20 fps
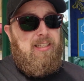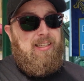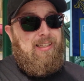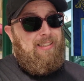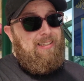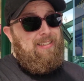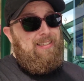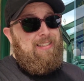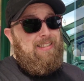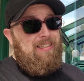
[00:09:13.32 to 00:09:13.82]

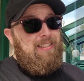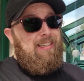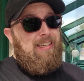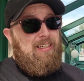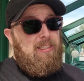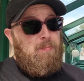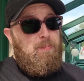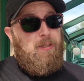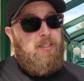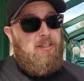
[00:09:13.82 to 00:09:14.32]
This is
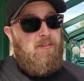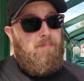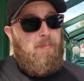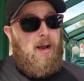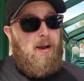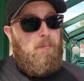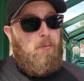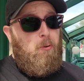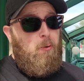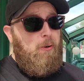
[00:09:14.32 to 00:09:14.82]
expensive
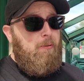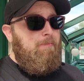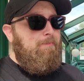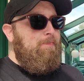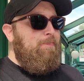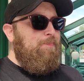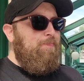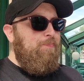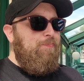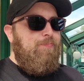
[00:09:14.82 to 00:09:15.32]
popcorn,
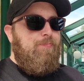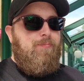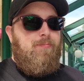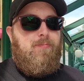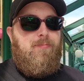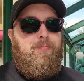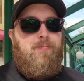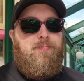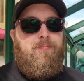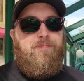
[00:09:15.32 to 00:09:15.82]

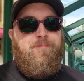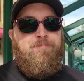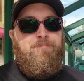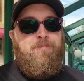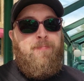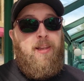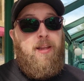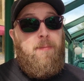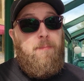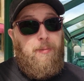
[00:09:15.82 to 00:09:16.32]

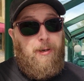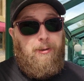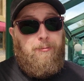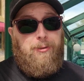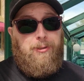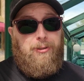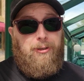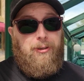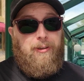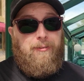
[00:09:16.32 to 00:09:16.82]
but it was
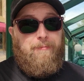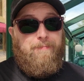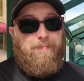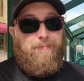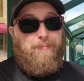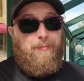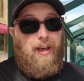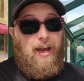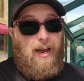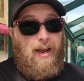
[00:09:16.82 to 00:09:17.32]
good.
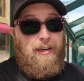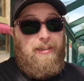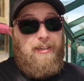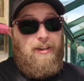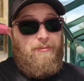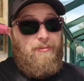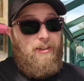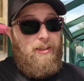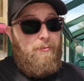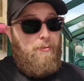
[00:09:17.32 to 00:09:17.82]
I
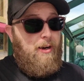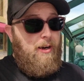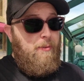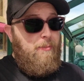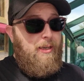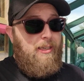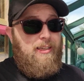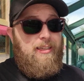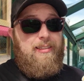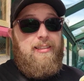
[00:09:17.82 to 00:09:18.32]
definitely
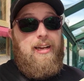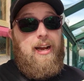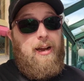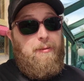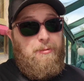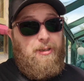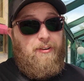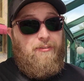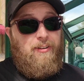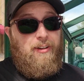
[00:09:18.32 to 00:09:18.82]
recommend this. I'm
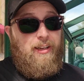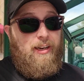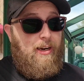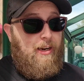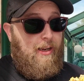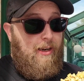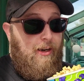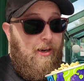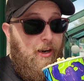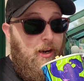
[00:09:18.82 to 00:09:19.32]
definitely getting
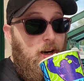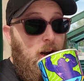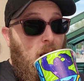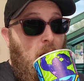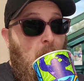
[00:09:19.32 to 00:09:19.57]
it again.